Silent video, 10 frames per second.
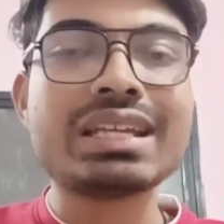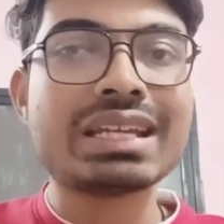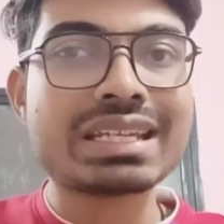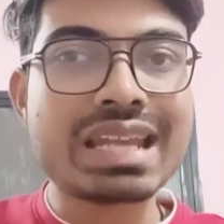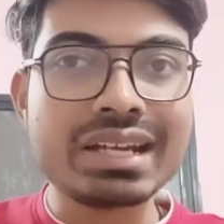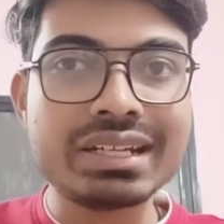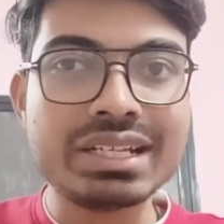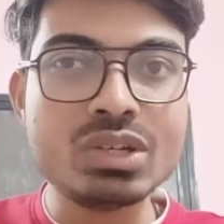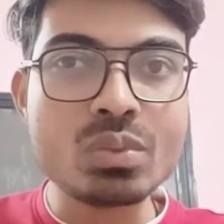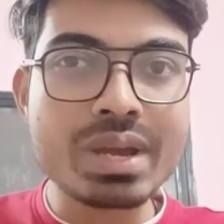get
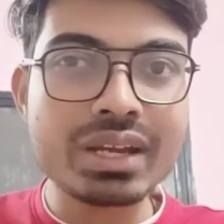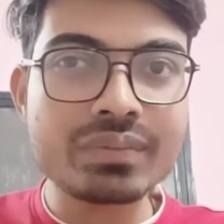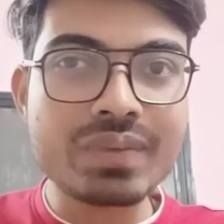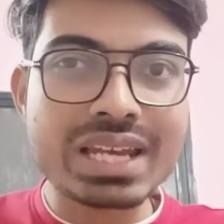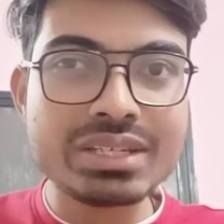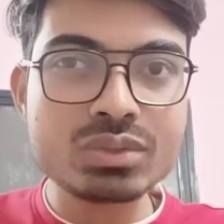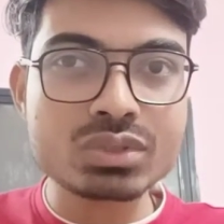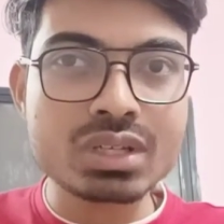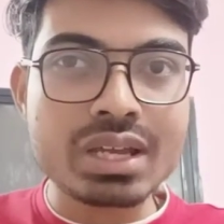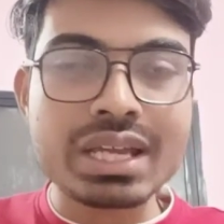numeric values,
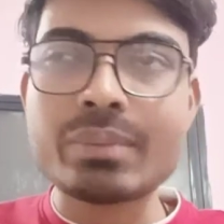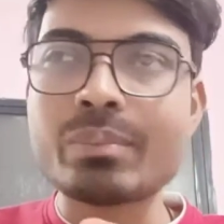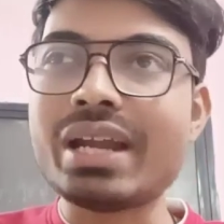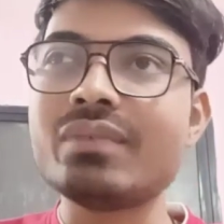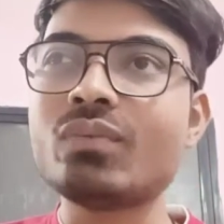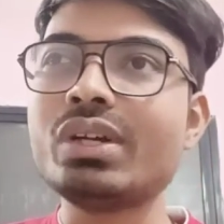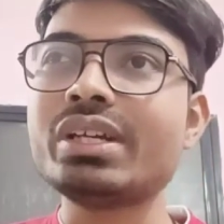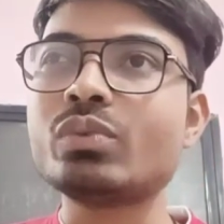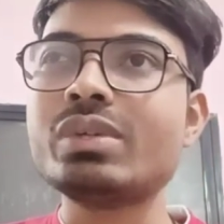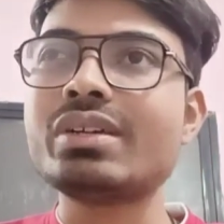by default it
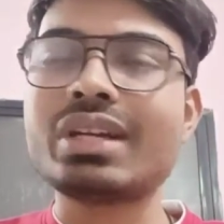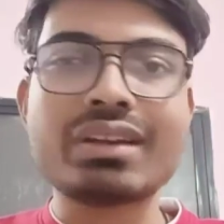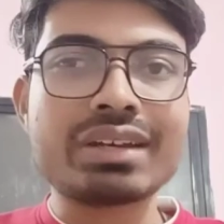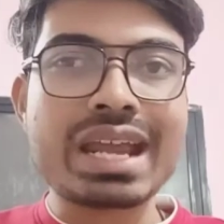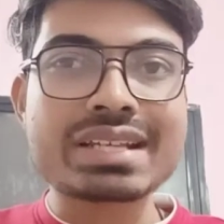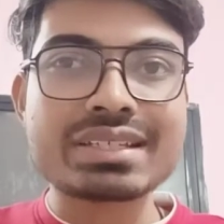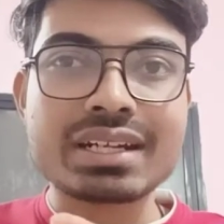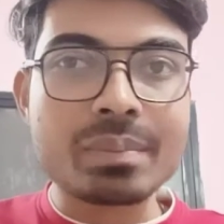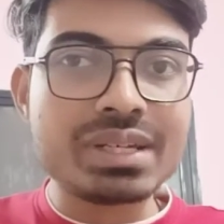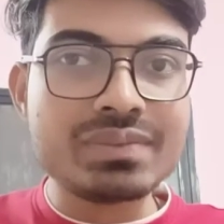will return as a
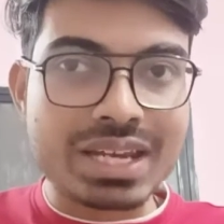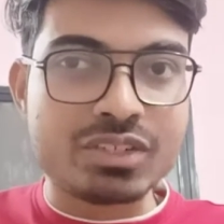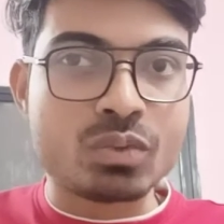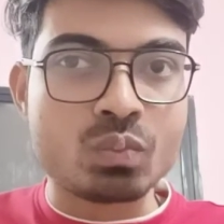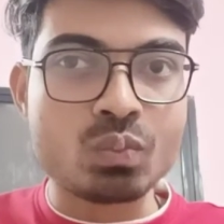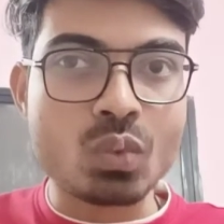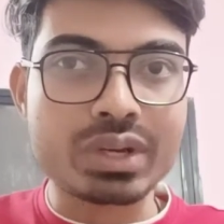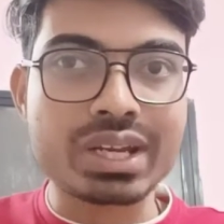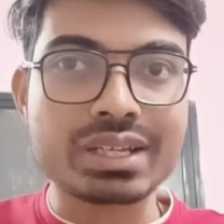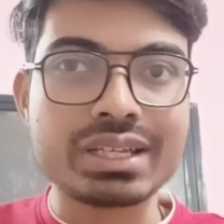double value.
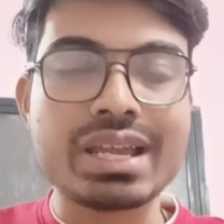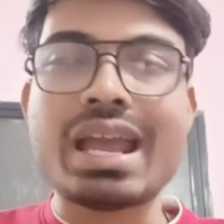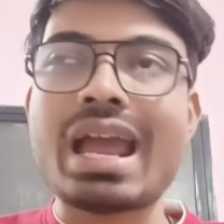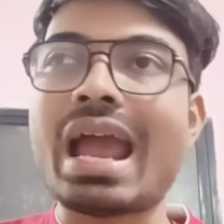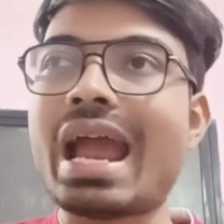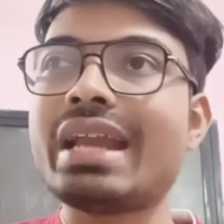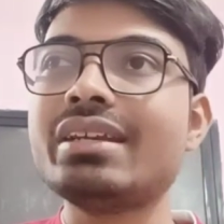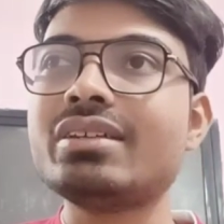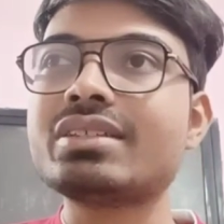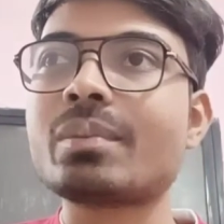Okay,
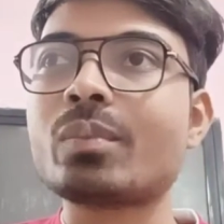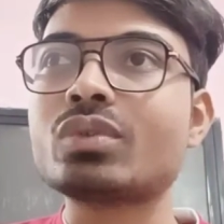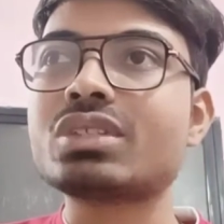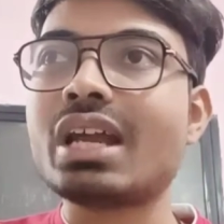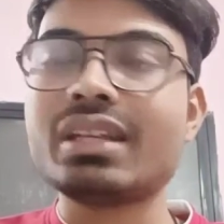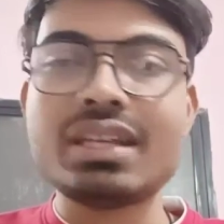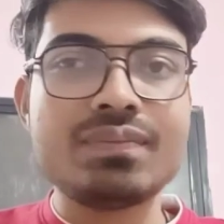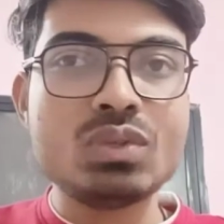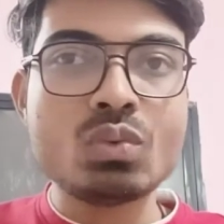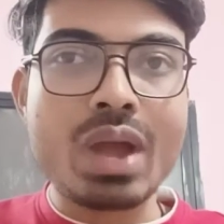and suppose that if
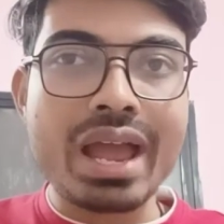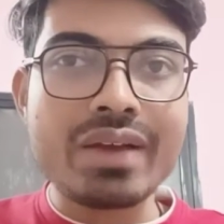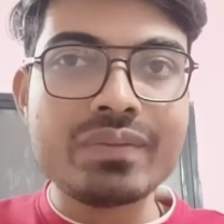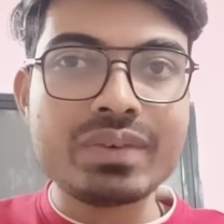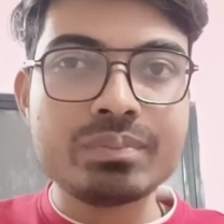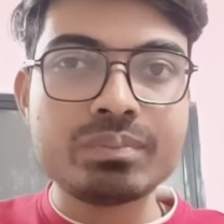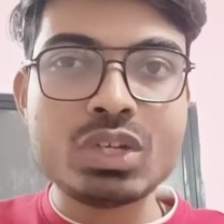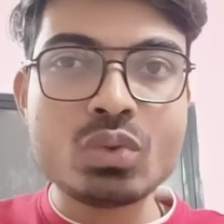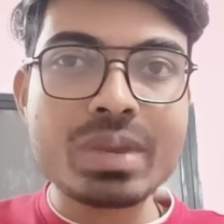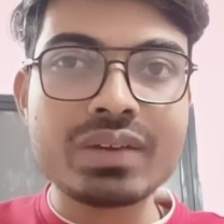you have a
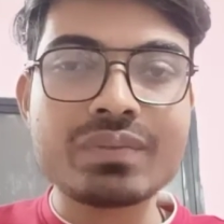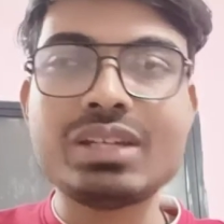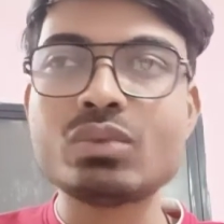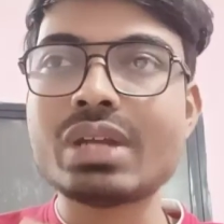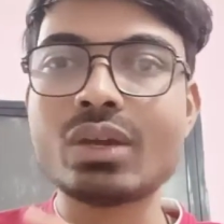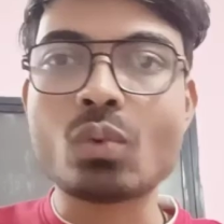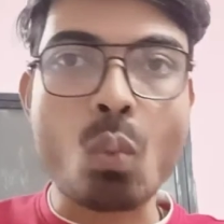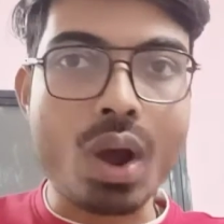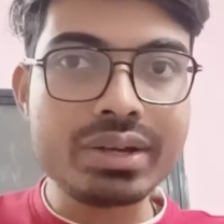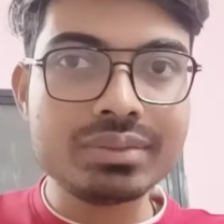numeric value like
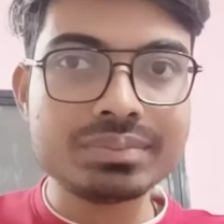1